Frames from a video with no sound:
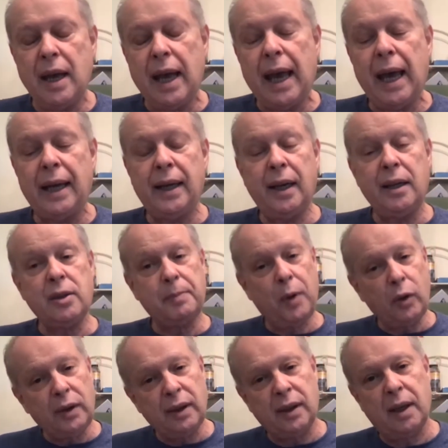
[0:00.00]
And I spoke
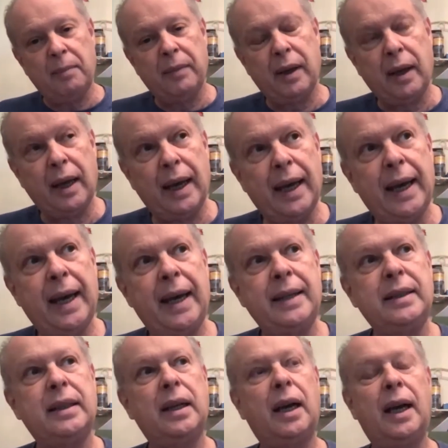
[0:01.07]
to them,
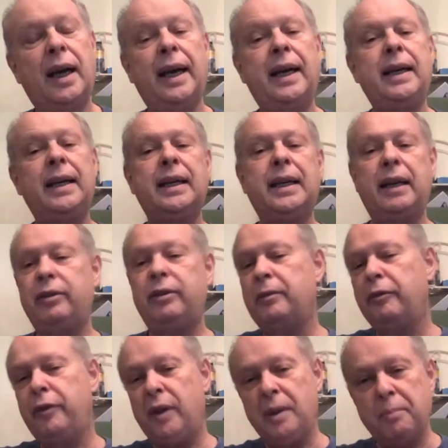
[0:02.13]
and I gave them a
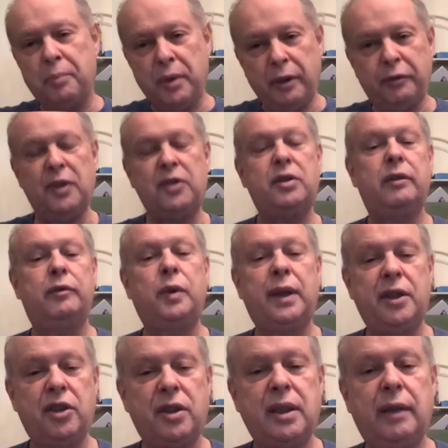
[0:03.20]
very brief history of what I
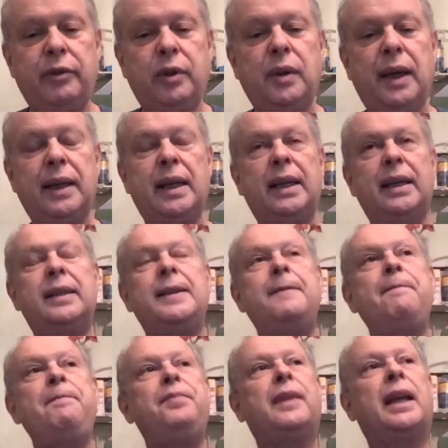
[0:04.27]
just gave you, and I,
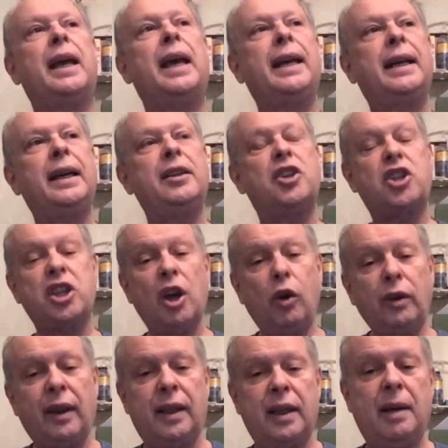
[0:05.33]
and I showed
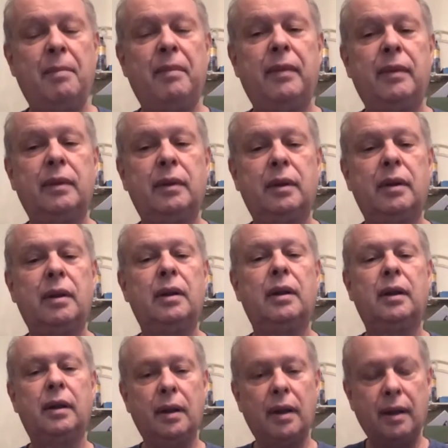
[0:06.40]
them
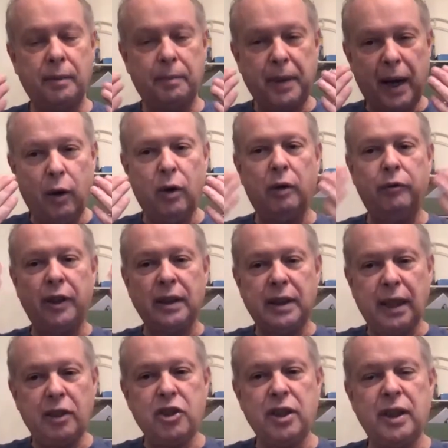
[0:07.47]
the power of
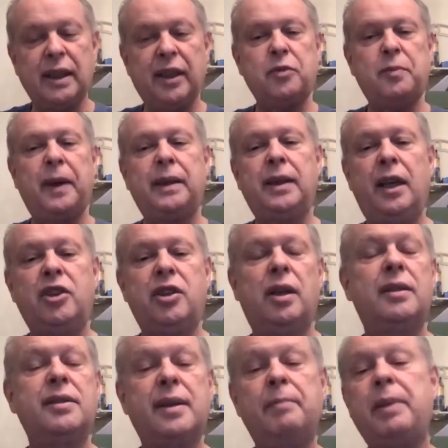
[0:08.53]
intention and expectation.
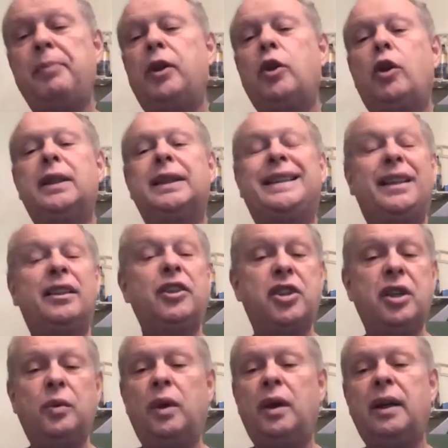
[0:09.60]
Some people call it energy
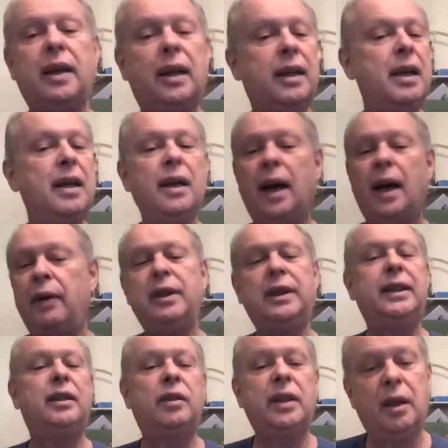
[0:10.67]
work. I really
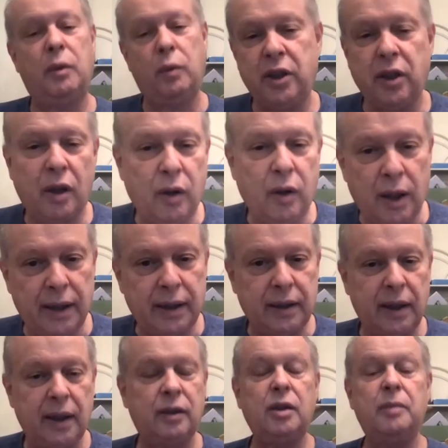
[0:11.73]
don't care what you call it. You
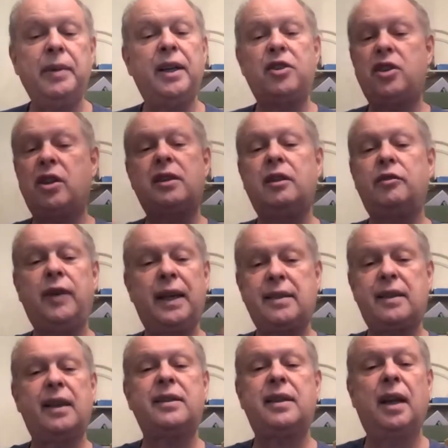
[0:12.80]
know, to me, it's just advanced
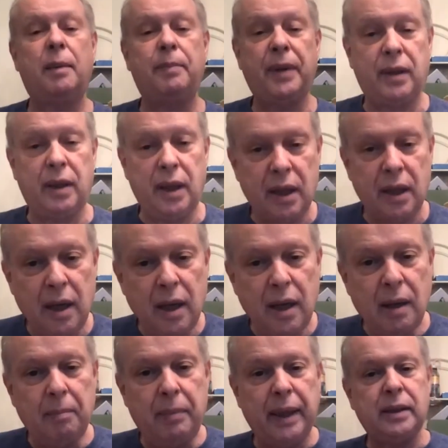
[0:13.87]
osteopathy.
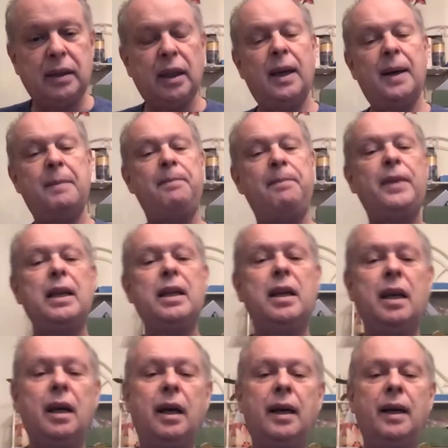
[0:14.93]
But um,
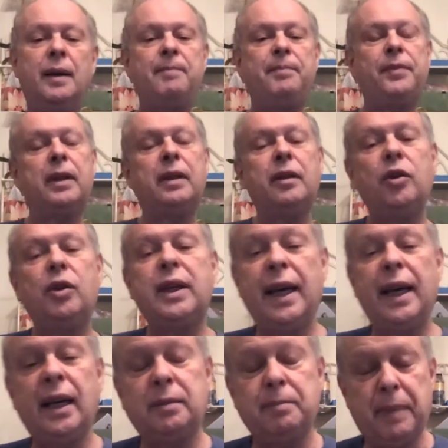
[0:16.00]
um, you
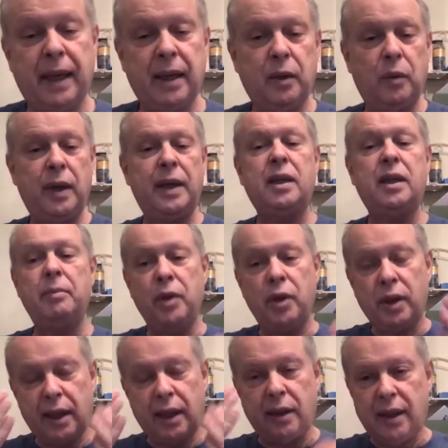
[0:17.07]
cannot, by the way,
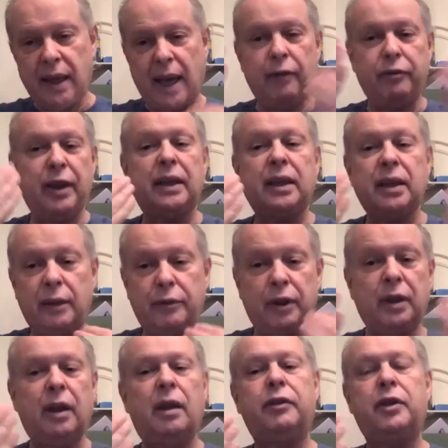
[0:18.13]
communicate, to have that
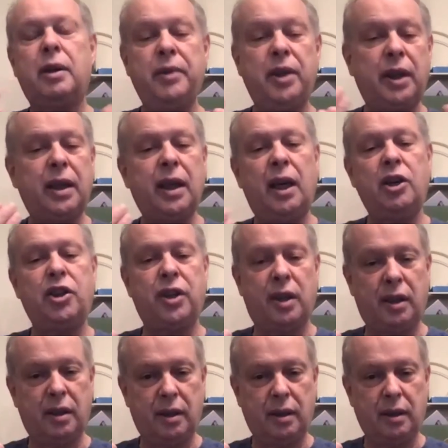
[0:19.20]
level of communication,
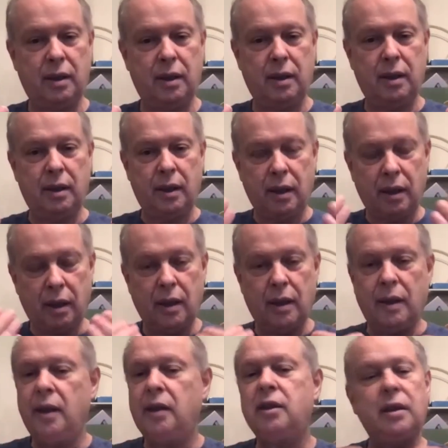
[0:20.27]
uh,
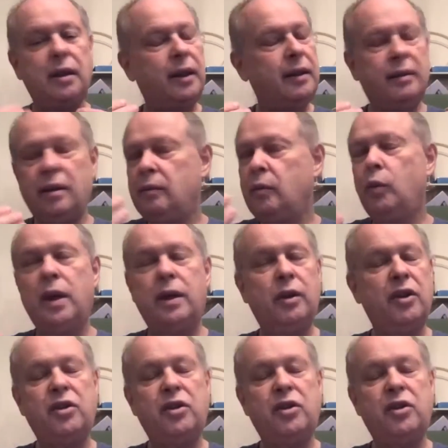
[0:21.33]
in, whether it's